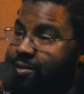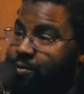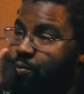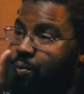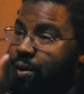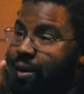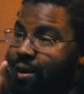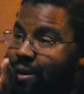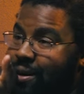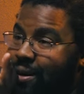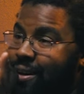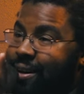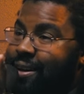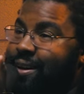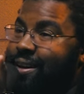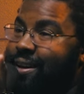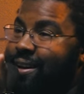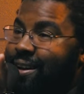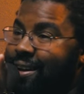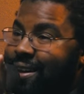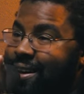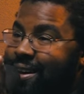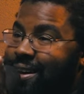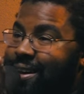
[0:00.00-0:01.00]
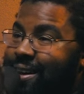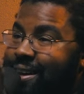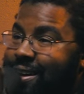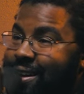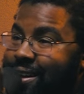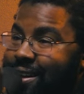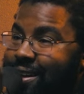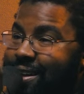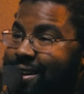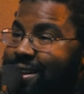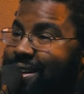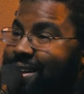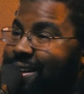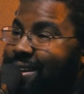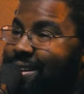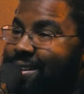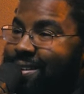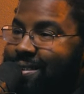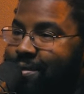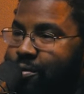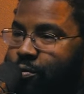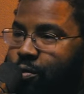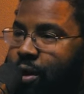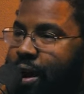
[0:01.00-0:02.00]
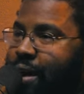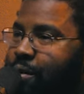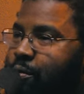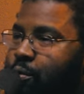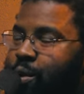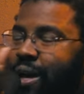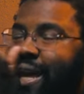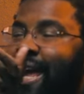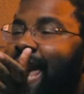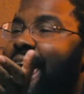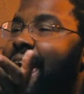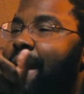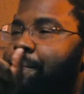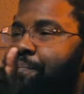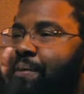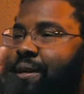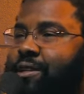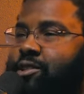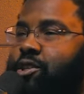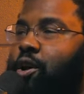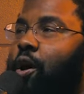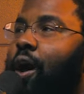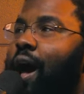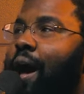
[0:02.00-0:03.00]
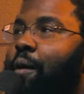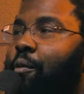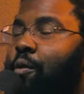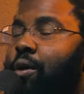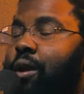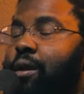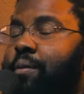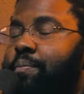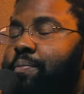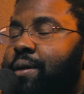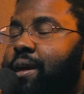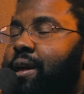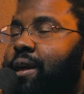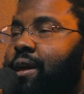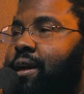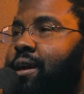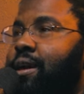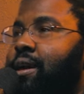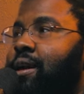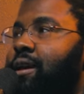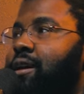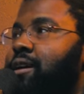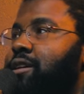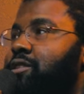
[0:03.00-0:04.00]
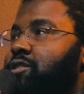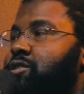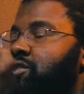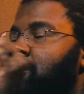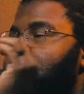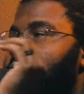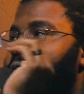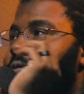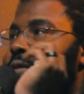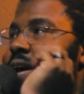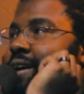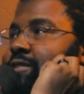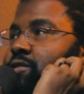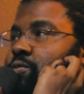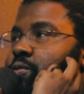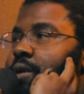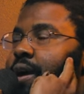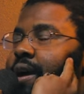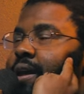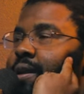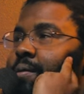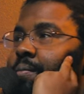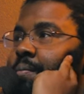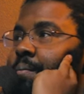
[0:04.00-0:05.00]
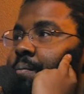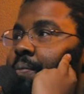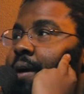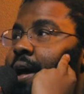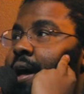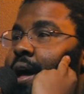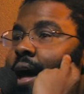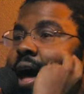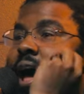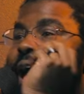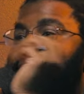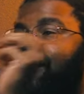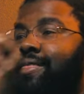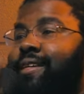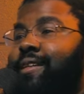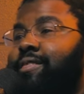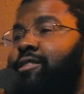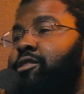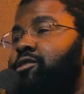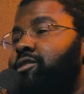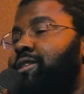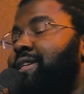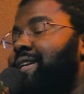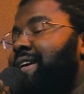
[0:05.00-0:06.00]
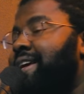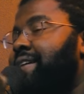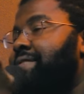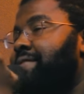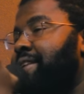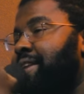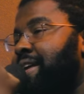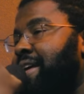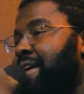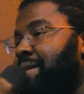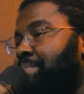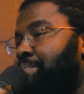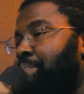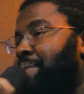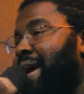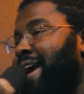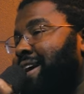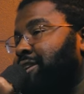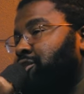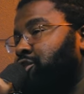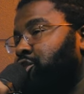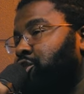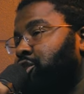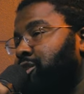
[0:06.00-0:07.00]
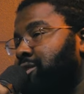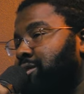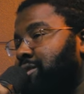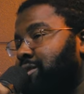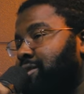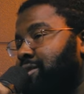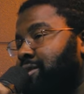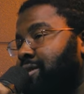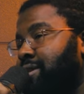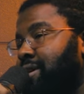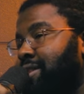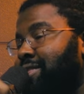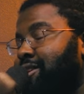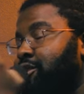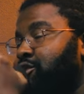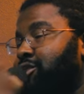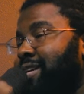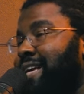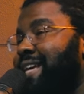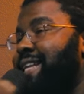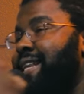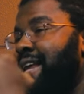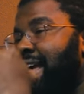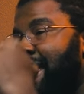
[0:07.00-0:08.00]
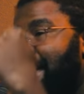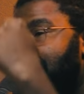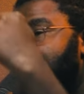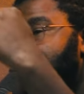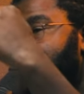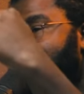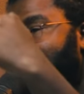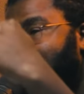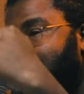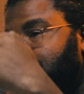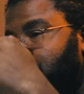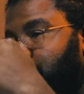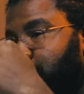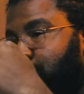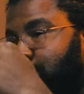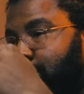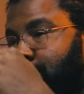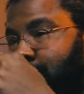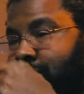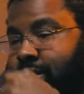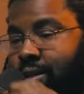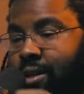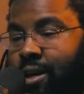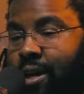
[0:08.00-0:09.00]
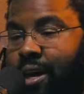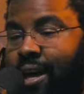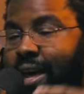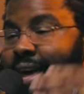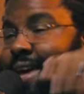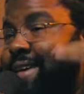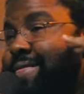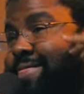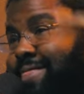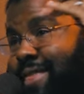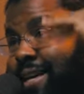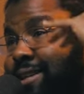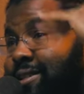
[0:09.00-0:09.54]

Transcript: especially where, about race. We can't be patient. Right, we can't be. So I want to be. So that's where. And but I think there's an even impatience. There's an impatience in this